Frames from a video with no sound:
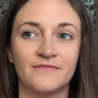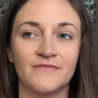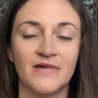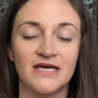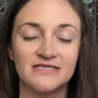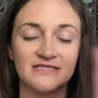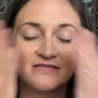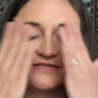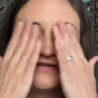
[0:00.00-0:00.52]

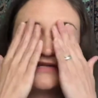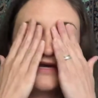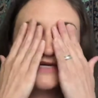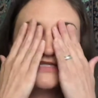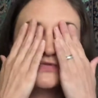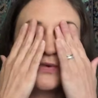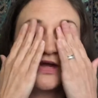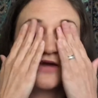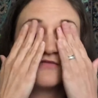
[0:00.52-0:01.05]
is it's a
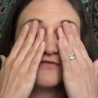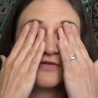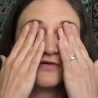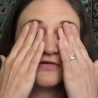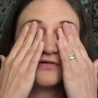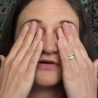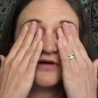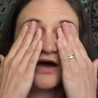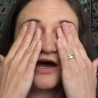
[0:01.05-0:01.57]
nice way
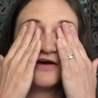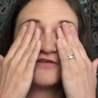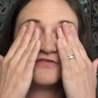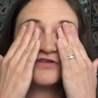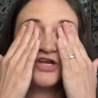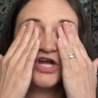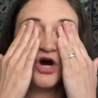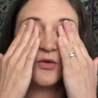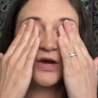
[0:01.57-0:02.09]
of
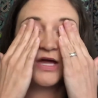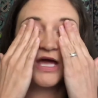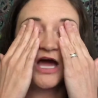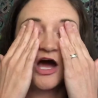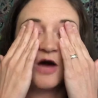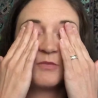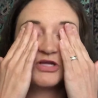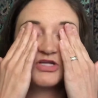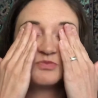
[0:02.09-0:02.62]
knowing
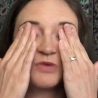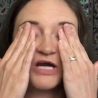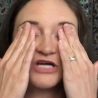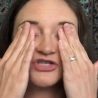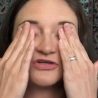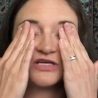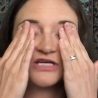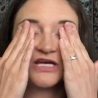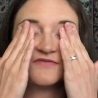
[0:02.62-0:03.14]
how much
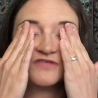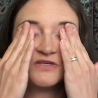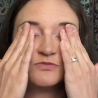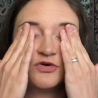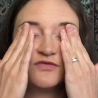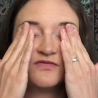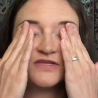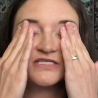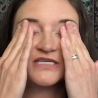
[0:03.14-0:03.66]
pressure to give to
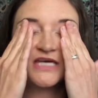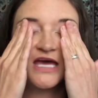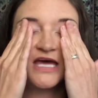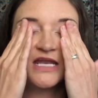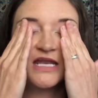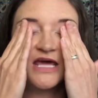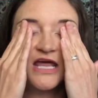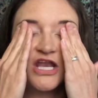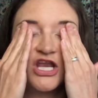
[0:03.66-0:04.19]
move the
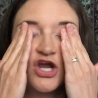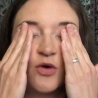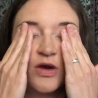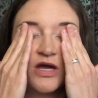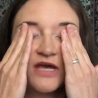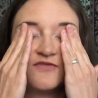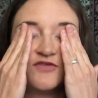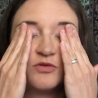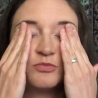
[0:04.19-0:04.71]
skin, and
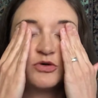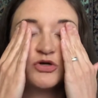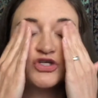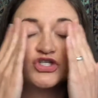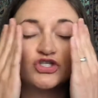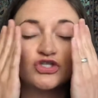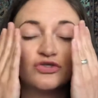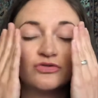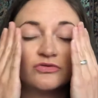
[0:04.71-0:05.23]
knowing if you
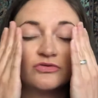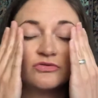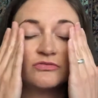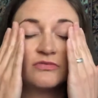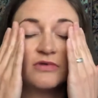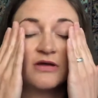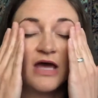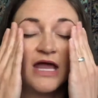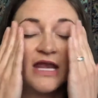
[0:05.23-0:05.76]
push
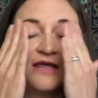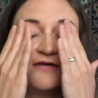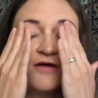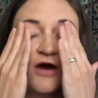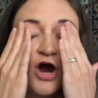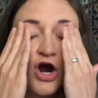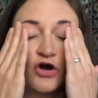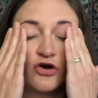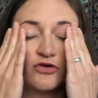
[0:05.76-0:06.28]
any
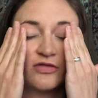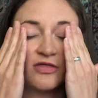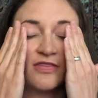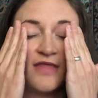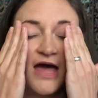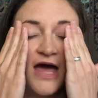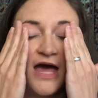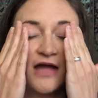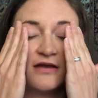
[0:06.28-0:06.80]
harder than
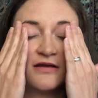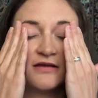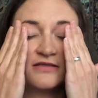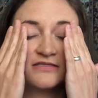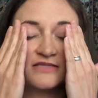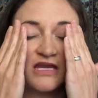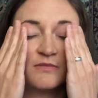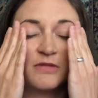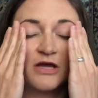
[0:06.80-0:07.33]
that, it's
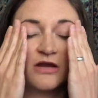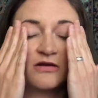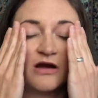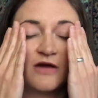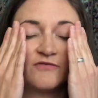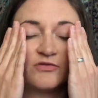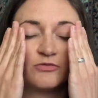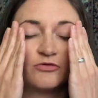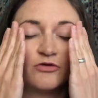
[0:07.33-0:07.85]
going to be
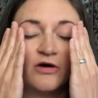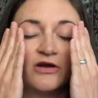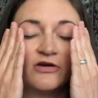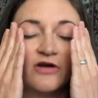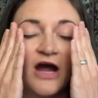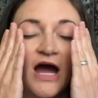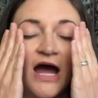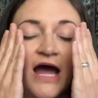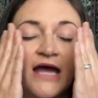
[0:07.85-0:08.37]
uncomfortable on
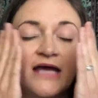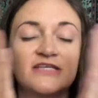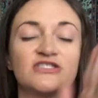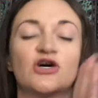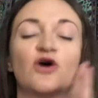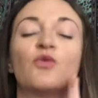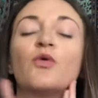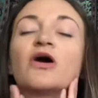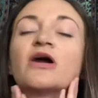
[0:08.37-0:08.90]
your eye.
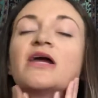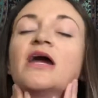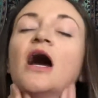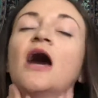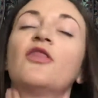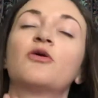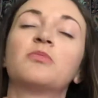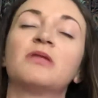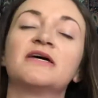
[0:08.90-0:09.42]
So working
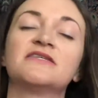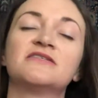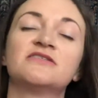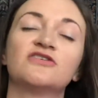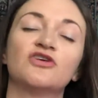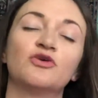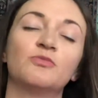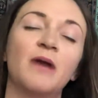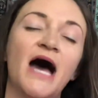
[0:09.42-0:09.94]
other places of
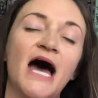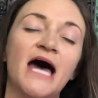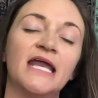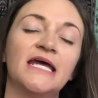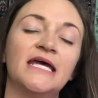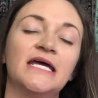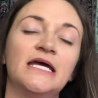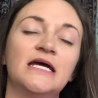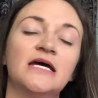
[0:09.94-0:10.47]
your
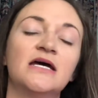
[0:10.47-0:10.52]
body,